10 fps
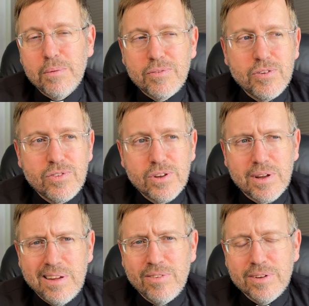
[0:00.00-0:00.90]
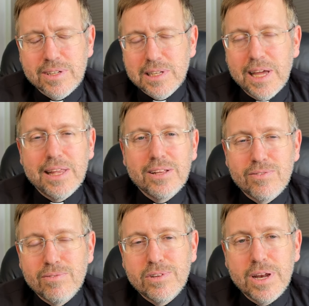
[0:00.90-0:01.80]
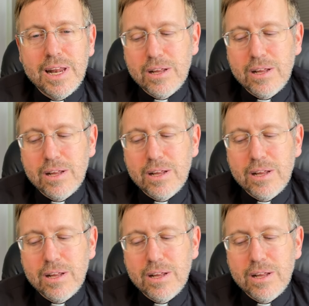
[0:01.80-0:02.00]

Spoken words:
if you've even slightly done any